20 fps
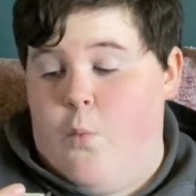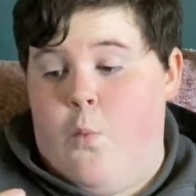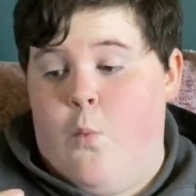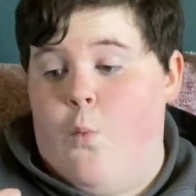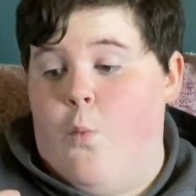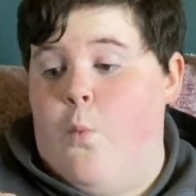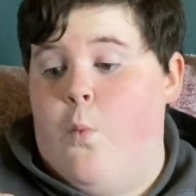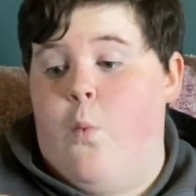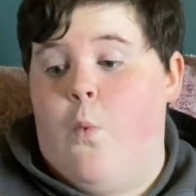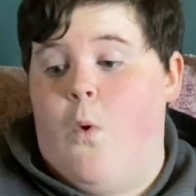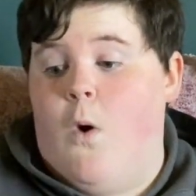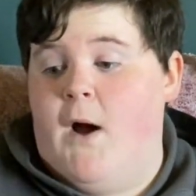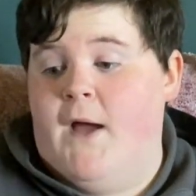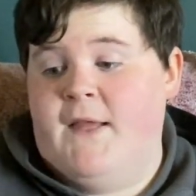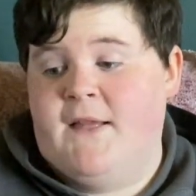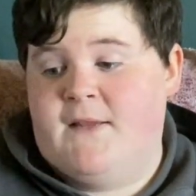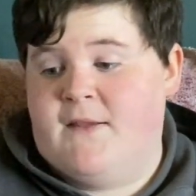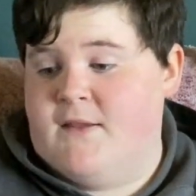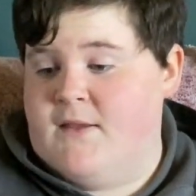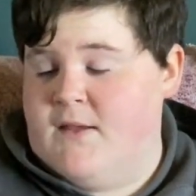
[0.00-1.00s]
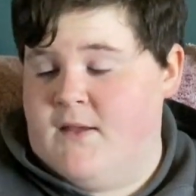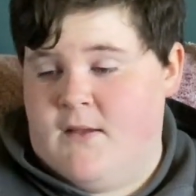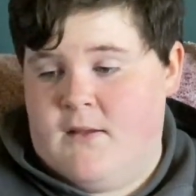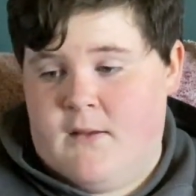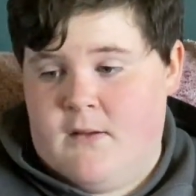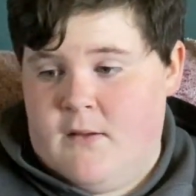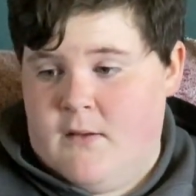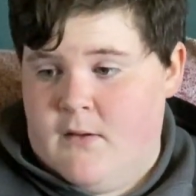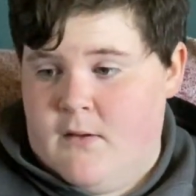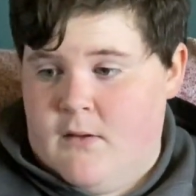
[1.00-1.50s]
what
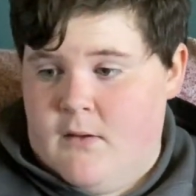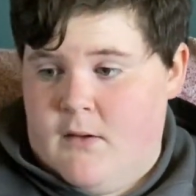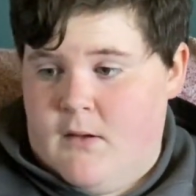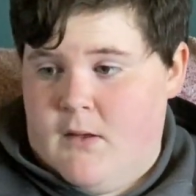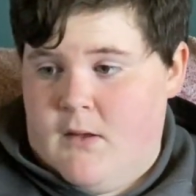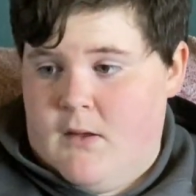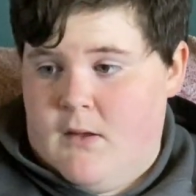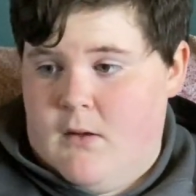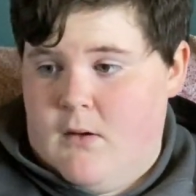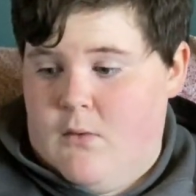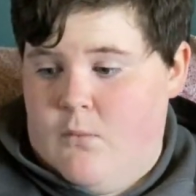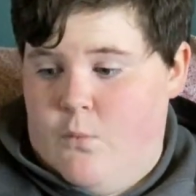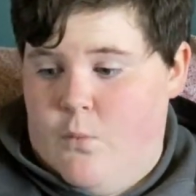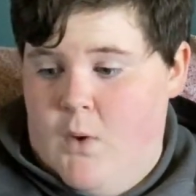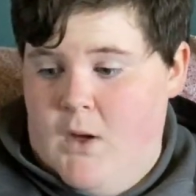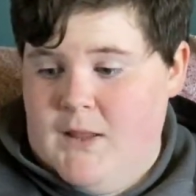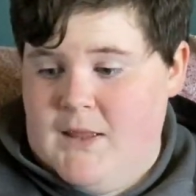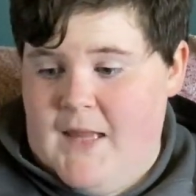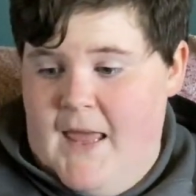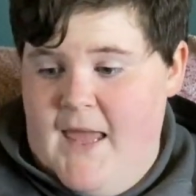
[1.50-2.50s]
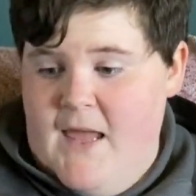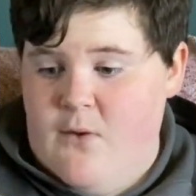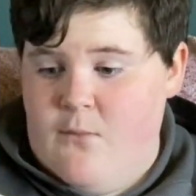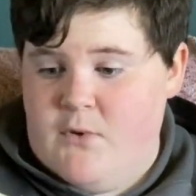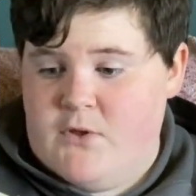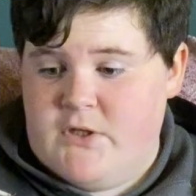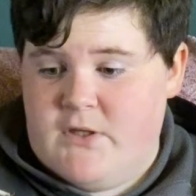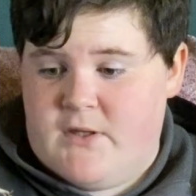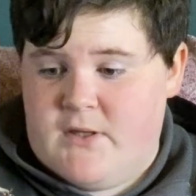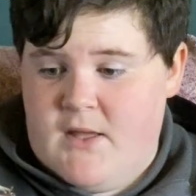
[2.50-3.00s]
what
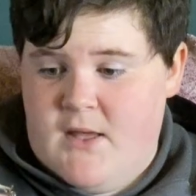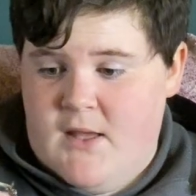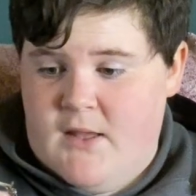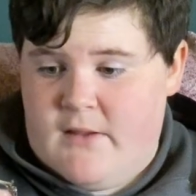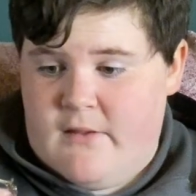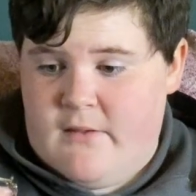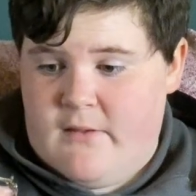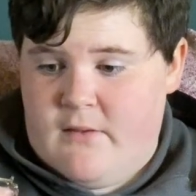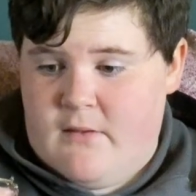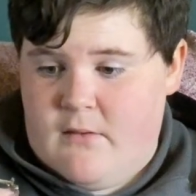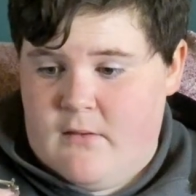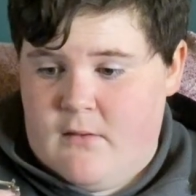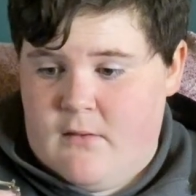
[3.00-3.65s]
language is this